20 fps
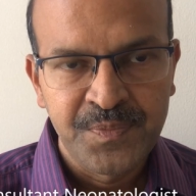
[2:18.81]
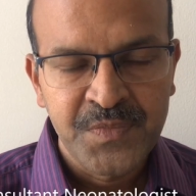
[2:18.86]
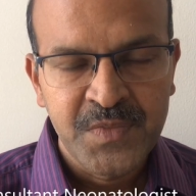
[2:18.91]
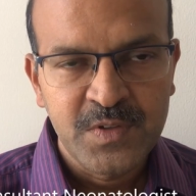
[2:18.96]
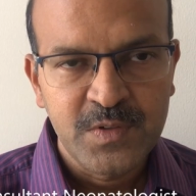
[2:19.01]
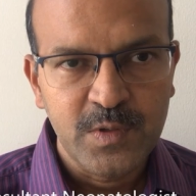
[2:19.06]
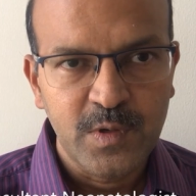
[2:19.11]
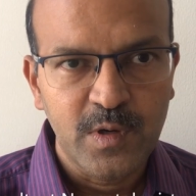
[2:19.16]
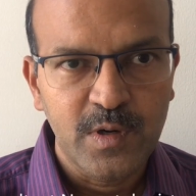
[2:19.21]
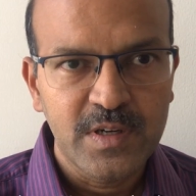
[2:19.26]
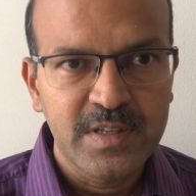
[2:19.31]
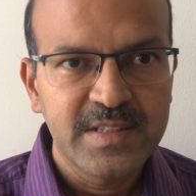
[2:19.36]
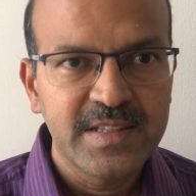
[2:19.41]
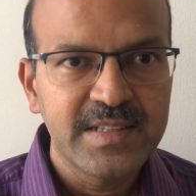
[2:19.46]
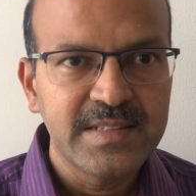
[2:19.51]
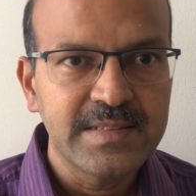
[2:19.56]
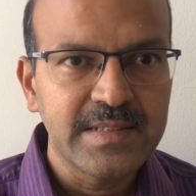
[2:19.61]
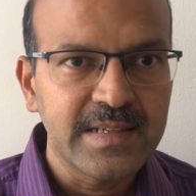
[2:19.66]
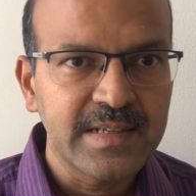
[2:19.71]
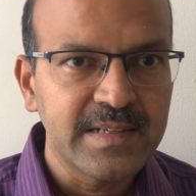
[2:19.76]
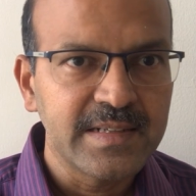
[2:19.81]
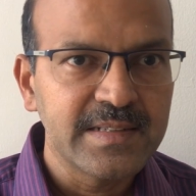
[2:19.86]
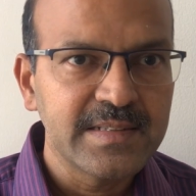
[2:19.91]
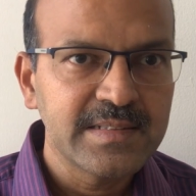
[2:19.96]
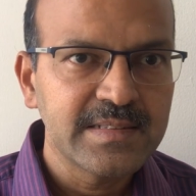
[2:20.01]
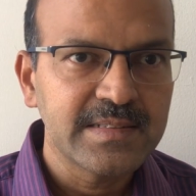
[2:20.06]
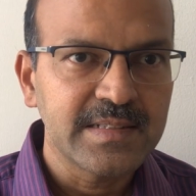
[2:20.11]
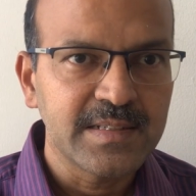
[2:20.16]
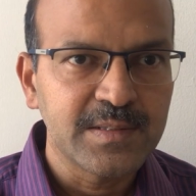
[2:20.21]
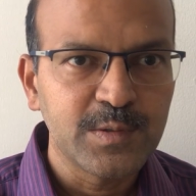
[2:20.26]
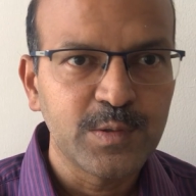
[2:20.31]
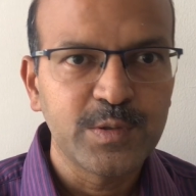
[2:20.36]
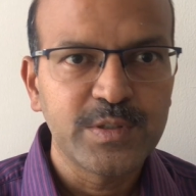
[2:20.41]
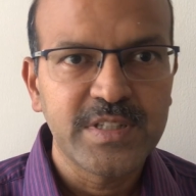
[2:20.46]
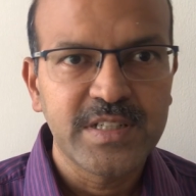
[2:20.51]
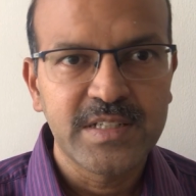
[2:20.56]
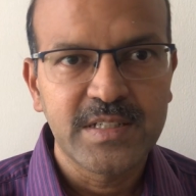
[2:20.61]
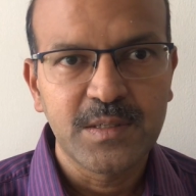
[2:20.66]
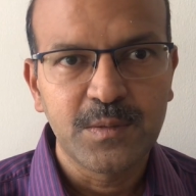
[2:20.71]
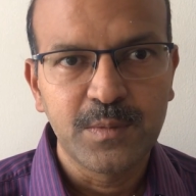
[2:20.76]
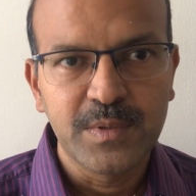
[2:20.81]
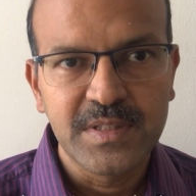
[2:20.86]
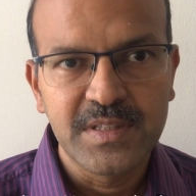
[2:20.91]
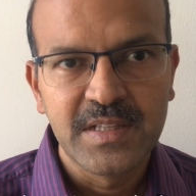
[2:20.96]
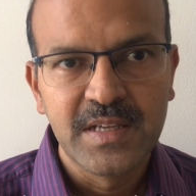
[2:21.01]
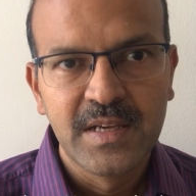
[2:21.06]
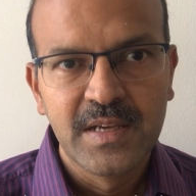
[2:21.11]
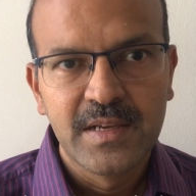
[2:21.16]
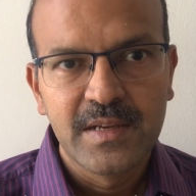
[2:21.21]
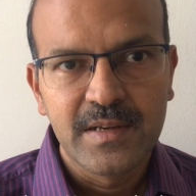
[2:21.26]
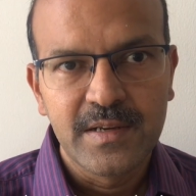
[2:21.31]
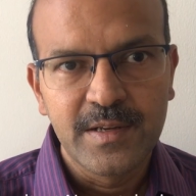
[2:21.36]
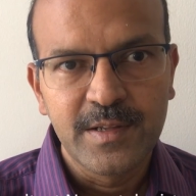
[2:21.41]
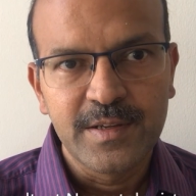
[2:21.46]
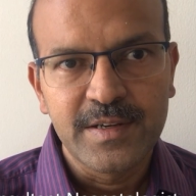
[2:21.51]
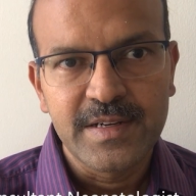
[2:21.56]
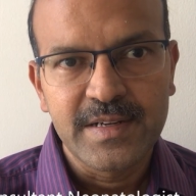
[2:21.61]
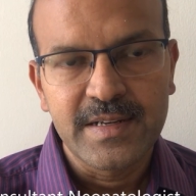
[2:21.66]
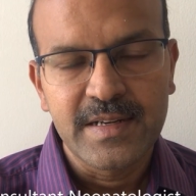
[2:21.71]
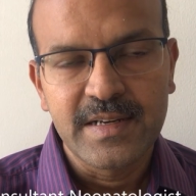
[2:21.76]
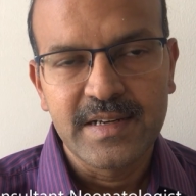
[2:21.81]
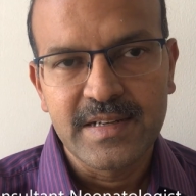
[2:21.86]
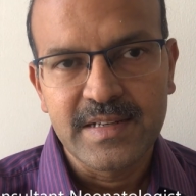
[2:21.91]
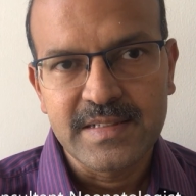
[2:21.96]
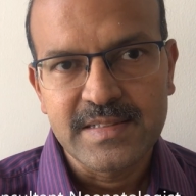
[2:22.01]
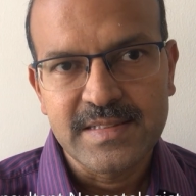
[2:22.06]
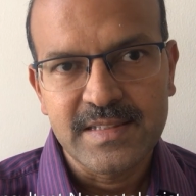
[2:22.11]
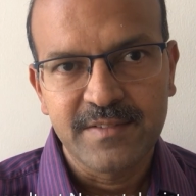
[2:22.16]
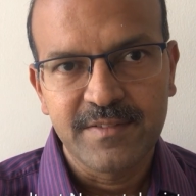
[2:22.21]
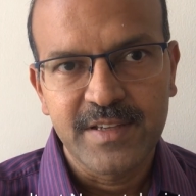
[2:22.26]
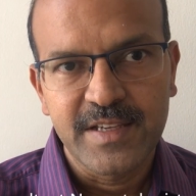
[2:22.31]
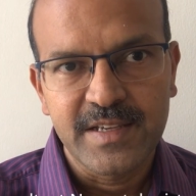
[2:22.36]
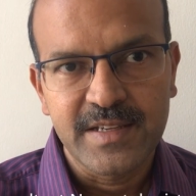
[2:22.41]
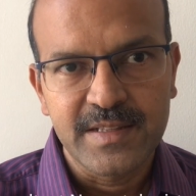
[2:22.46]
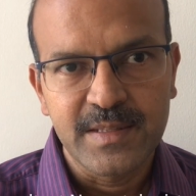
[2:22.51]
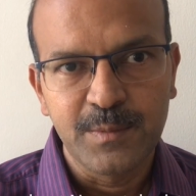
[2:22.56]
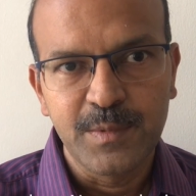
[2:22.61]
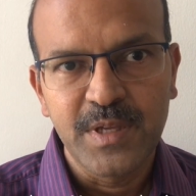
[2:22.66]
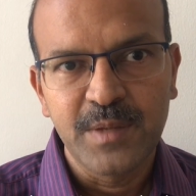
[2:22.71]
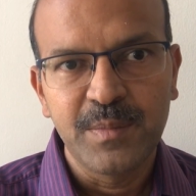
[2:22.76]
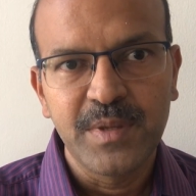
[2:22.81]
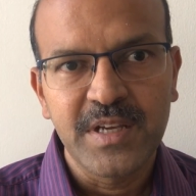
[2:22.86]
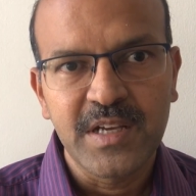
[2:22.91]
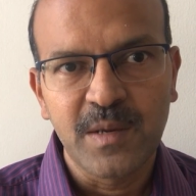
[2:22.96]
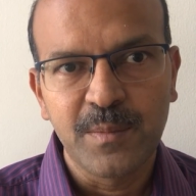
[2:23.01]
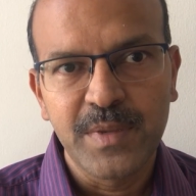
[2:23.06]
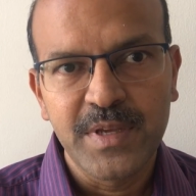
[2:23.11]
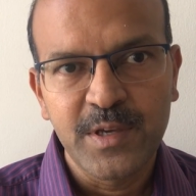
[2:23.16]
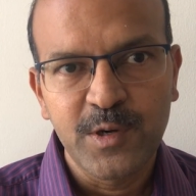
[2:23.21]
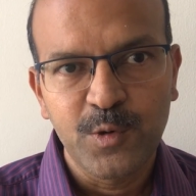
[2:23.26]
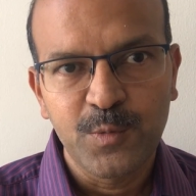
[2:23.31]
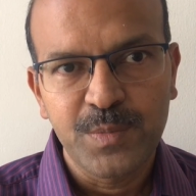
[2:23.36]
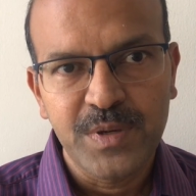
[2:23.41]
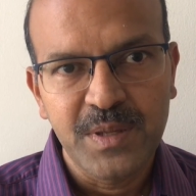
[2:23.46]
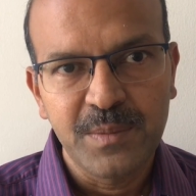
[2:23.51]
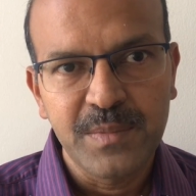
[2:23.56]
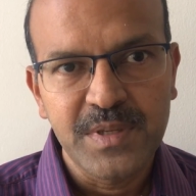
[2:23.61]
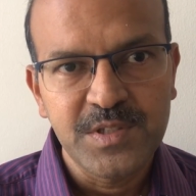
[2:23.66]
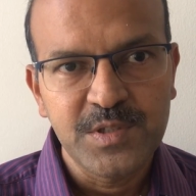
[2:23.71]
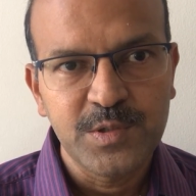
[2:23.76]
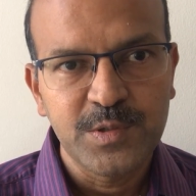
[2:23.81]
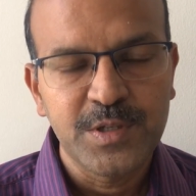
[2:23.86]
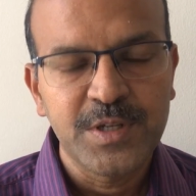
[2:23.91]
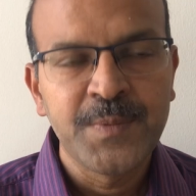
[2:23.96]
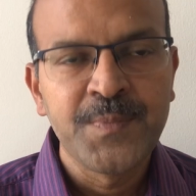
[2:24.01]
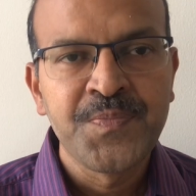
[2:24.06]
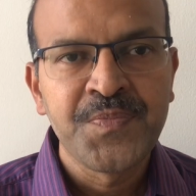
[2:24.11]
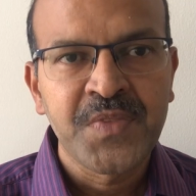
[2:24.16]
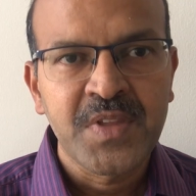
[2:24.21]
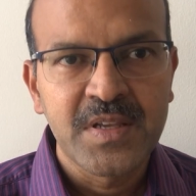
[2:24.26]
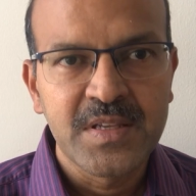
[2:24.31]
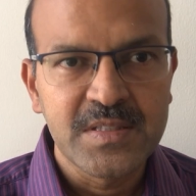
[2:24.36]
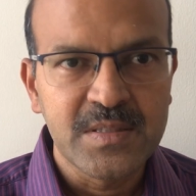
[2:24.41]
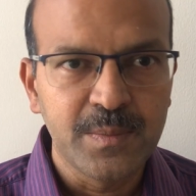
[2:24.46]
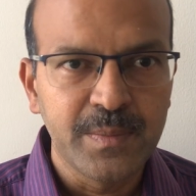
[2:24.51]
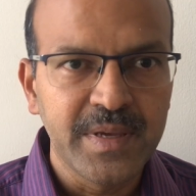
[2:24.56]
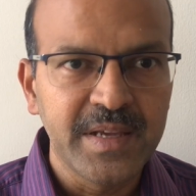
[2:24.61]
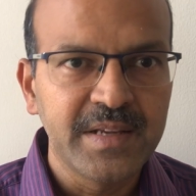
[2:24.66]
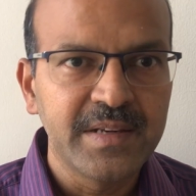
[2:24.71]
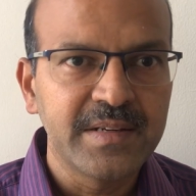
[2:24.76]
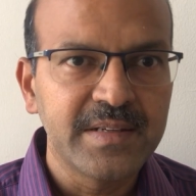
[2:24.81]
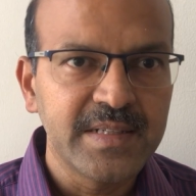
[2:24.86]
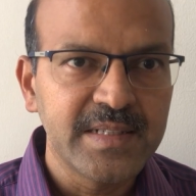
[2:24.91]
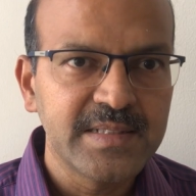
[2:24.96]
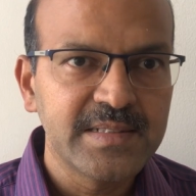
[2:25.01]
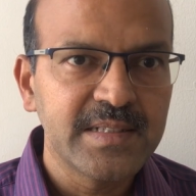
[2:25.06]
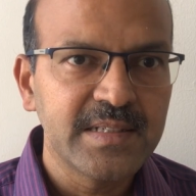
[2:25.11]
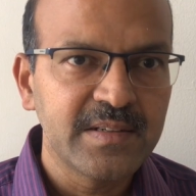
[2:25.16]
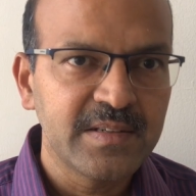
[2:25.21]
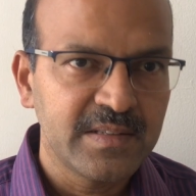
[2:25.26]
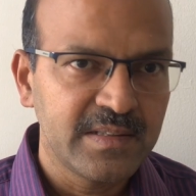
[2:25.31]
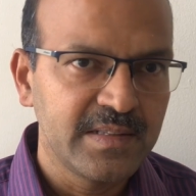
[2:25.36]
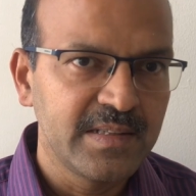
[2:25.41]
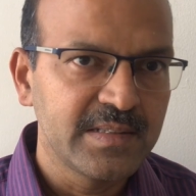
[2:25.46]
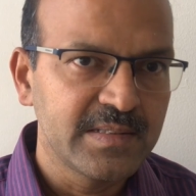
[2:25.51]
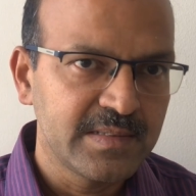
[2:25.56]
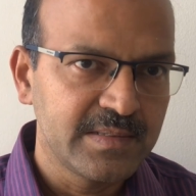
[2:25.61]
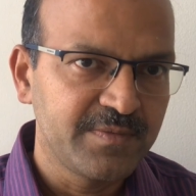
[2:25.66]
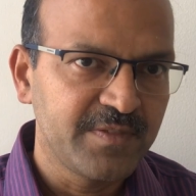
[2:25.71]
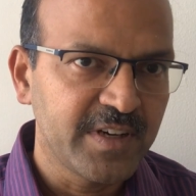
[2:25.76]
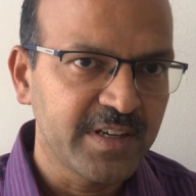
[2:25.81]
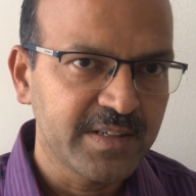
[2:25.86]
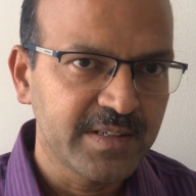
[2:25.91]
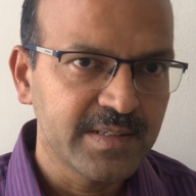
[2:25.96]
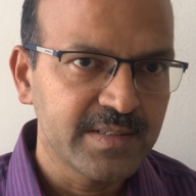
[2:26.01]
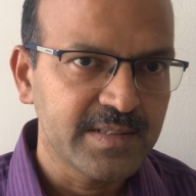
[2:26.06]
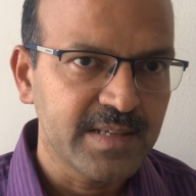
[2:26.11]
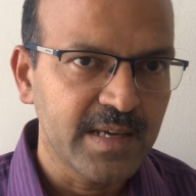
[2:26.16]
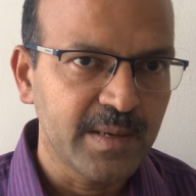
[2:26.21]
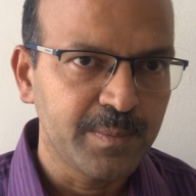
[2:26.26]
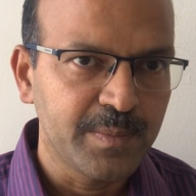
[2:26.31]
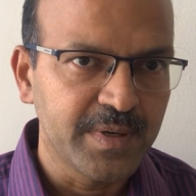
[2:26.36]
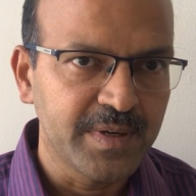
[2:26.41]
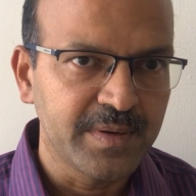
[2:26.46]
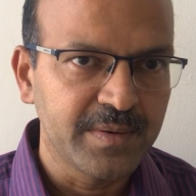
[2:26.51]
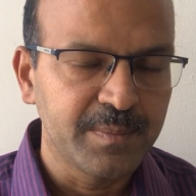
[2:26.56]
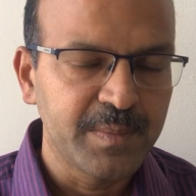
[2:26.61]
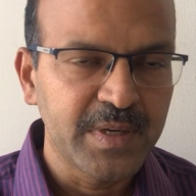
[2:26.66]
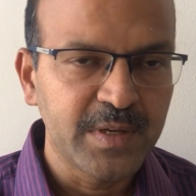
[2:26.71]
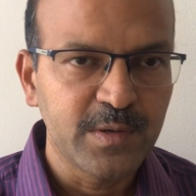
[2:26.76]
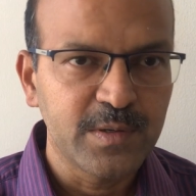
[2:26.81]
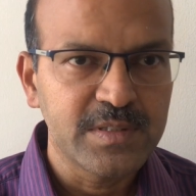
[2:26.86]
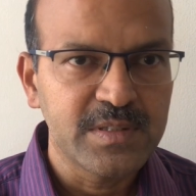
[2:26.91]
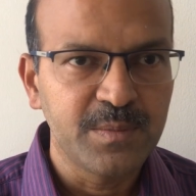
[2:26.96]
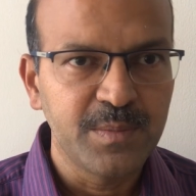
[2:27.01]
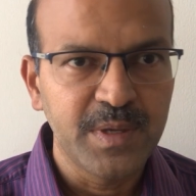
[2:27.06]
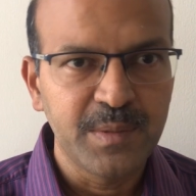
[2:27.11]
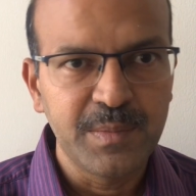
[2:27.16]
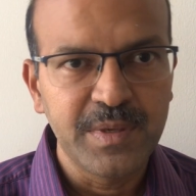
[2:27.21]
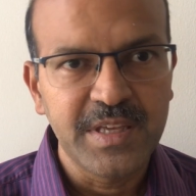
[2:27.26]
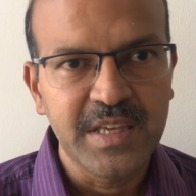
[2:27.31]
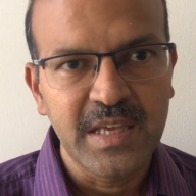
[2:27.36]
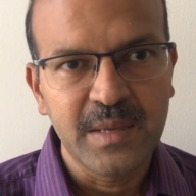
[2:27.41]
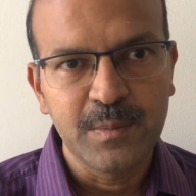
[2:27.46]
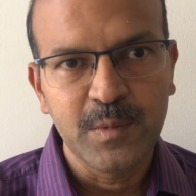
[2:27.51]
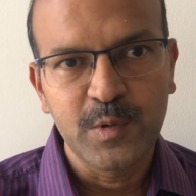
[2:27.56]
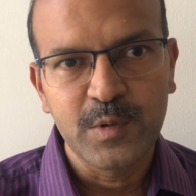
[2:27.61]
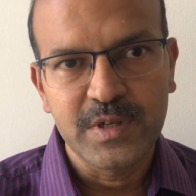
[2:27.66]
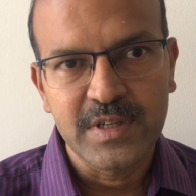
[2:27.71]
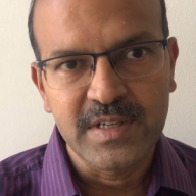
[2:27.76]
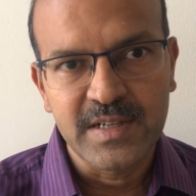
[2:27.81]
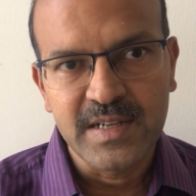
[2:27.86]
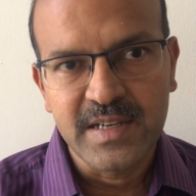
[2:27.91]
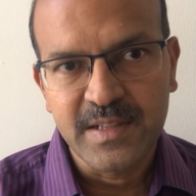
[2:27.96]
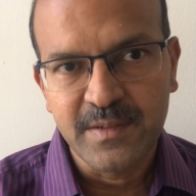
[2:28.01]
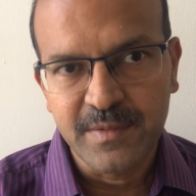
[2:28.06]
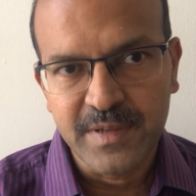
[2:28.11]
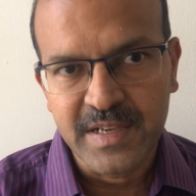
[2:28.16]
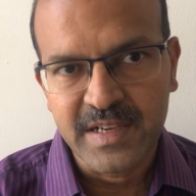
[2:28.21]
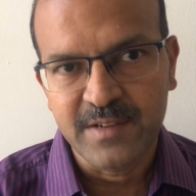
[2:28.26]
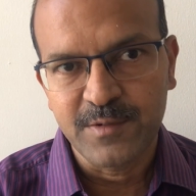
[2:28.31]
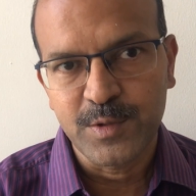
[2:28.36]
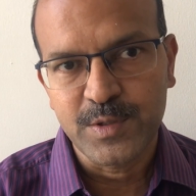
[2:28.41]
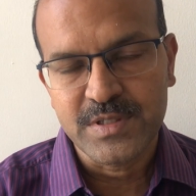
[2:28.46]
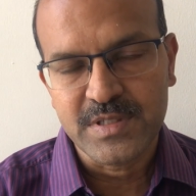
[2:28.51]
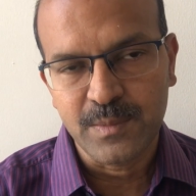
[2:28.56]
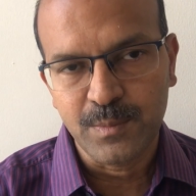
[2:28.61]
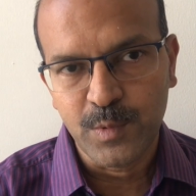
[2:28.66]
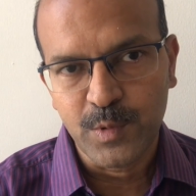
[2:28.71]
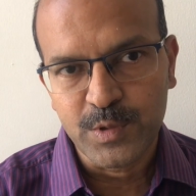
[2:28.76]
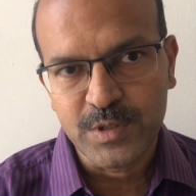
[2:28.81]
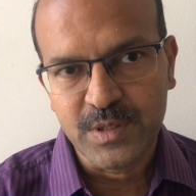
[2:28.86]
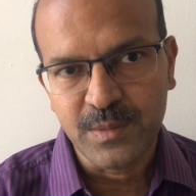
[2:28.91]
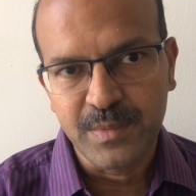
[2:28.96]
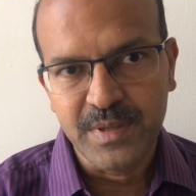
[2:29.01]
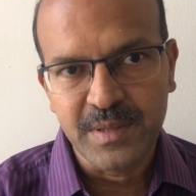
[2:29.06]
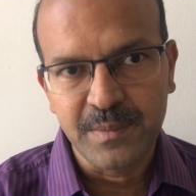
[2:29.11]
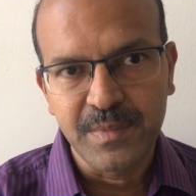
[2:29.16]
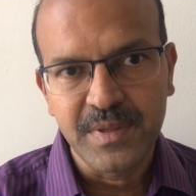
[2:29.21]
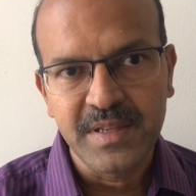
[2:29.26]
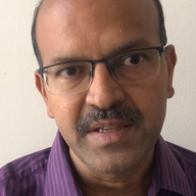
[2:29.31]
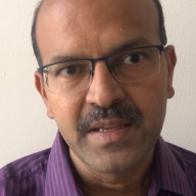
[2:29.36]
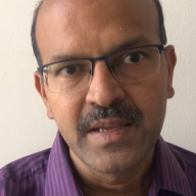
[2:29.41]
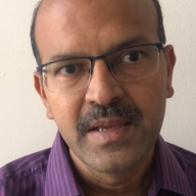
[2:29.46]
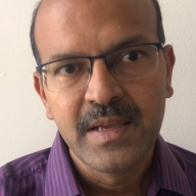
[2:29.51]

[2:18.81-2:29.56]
So all these are risks associated with neonatal intensive care. The baby coming out premature is the main reason these factors happen. Because the baby came out early, we have to support the baby.